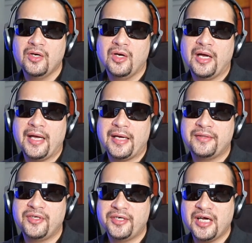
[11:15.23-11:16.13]

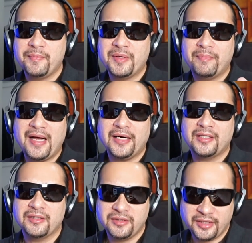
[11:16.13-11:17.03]
And they're coming
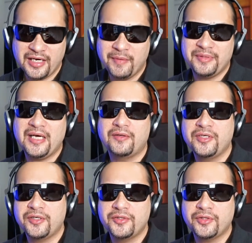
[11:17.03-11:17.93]
down
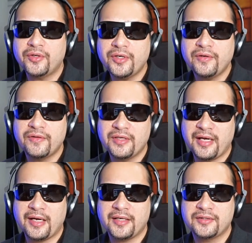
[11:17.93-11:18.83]
here to Earth,
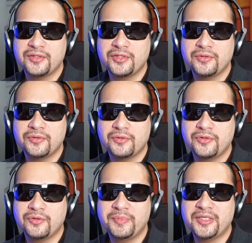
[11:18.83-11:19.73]
and to
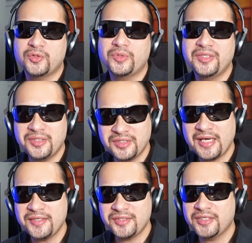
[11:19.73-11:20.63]
because we did
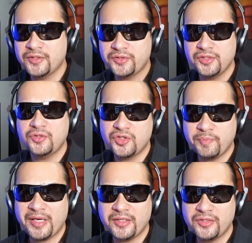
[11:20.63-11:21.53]
send signals into
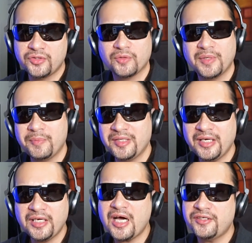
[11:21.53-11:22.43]
space, so maybe they
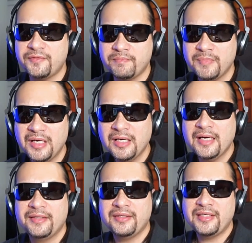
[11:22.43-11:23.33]
got them,
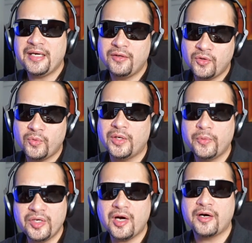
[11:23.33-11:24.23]
they know where
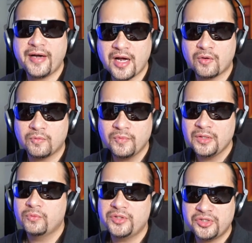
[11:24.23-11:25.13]
we are now,
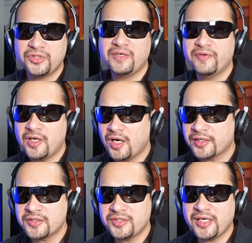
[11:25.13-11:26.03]
which Stephen
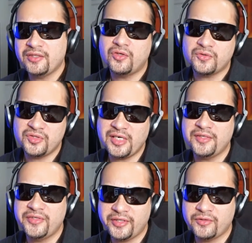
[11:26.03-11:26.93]
Hawking said, don't
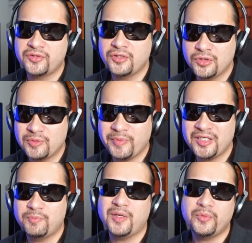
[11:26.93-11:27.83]
send signals into
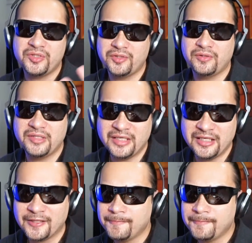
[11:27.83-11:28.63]
space, but we still did it.